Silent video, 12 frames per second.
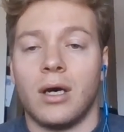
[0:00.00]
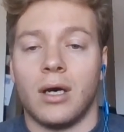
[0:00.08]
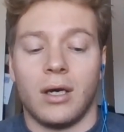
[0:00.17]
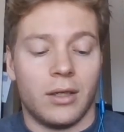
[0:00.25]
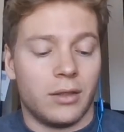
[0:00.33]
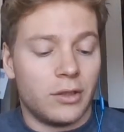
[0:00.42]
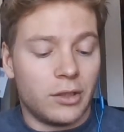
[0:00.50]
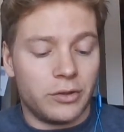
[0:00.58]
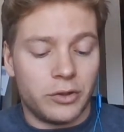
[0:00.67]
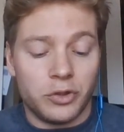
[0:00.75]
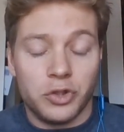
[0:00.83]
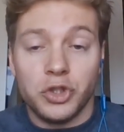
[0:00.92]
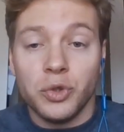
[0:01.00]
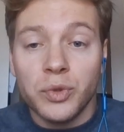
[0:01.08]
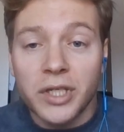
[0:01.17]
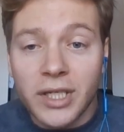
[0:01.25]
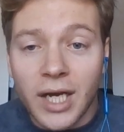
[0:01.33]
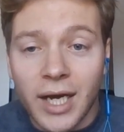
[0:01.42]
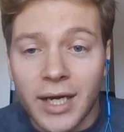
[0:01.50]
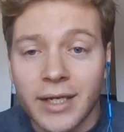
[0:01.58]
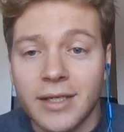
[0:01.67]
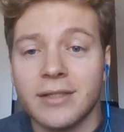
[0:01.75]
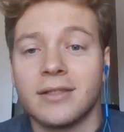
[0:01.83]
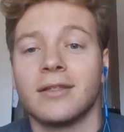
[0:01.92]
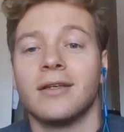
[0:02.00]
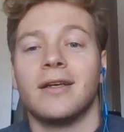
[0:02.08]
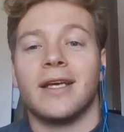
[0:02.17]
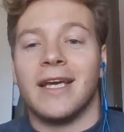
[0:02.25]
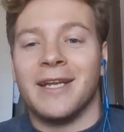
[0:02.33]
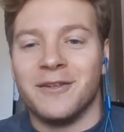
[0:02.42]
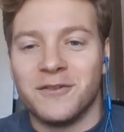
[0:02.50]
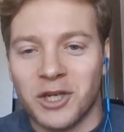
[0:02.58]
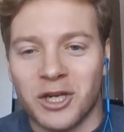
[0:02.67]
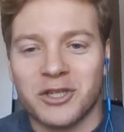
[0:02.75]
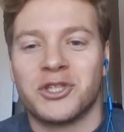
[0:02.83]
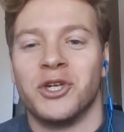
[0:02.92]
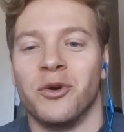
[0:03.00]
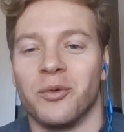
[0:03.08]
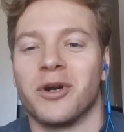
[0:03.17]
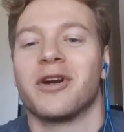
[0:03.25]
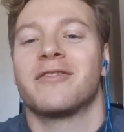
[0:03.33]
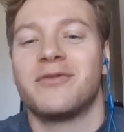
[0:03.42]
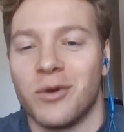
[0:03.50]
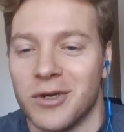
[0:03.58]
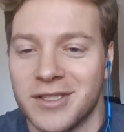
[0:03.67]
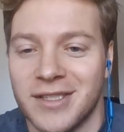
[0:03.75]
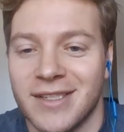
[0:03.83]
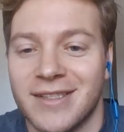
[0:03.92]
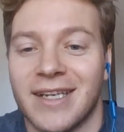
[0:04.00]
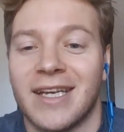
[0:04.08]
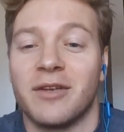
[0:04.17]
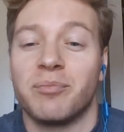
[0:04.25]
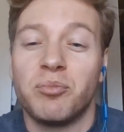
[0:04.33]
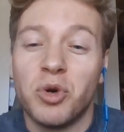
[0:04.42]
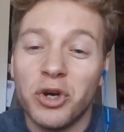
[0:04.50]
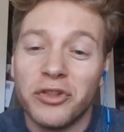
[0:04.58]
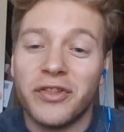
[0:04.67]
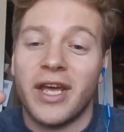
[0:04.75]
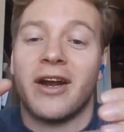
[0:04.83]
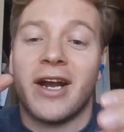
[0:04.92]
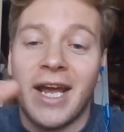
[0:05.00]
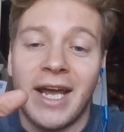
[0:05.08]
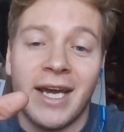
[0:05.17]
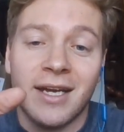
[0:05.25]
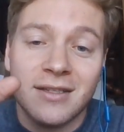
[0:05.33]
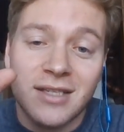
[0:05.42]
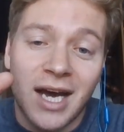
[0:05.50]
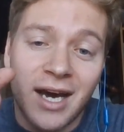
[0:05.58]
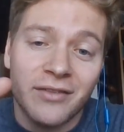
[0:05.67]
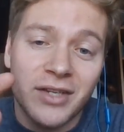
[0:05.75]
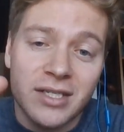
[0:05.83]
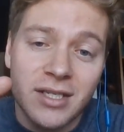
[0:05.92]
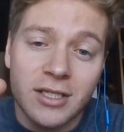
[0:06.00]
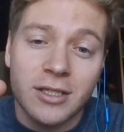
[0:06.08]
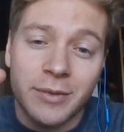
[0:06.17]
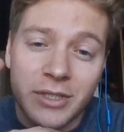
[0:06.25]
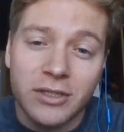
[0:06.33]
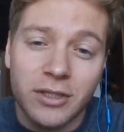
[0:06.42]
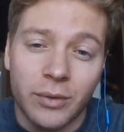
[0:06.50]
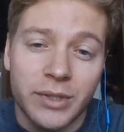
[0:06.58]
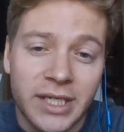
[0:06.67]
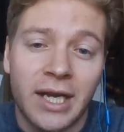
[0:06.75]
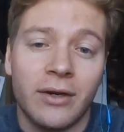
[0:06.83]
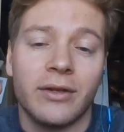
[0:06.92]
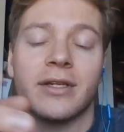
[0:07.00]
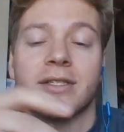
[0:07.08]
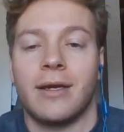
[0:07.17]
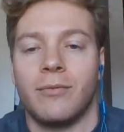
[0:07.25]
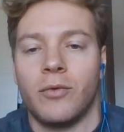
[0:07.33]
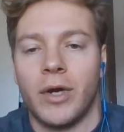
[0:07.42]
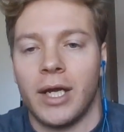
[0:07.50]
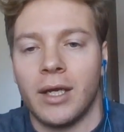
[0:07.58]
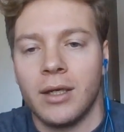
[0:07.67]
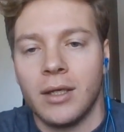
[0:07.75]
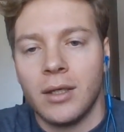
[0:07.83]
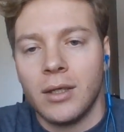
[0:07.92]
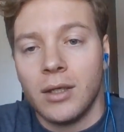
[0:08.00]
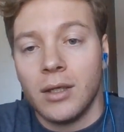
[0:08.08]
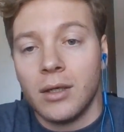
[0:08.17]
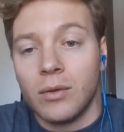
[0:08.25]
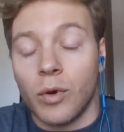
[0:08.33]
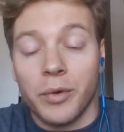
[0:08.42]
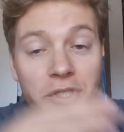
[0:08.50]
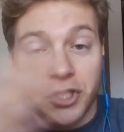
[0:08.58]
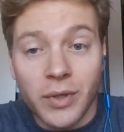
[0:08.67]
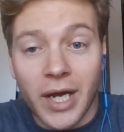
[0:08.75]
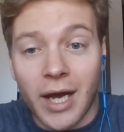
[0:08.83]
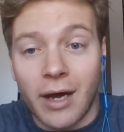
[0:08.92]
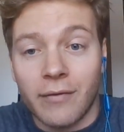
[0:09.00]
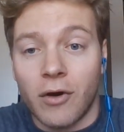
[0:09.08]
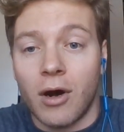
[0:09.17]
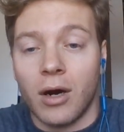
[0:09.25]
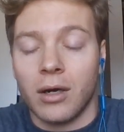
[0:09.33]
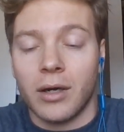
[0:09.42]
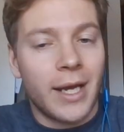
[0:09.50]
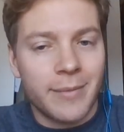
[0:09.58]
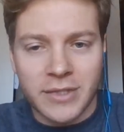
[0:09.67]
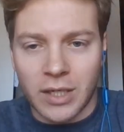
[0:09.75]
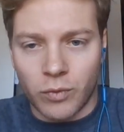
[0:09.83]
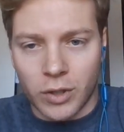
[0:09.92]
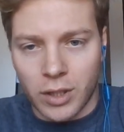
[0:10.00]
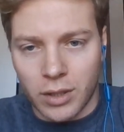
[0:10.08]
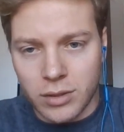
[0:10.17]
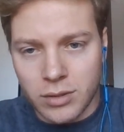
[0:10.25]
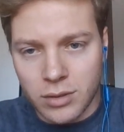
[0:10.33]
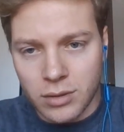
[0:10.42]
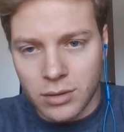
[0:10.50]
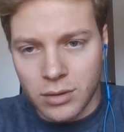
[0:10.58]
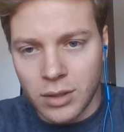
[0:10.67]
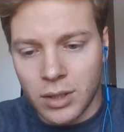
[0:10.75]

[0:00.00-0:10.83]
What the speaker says: uh, unionized industrial workforces that can put their hands on the system and slow it down in the same way. What we do have are Amazon workers.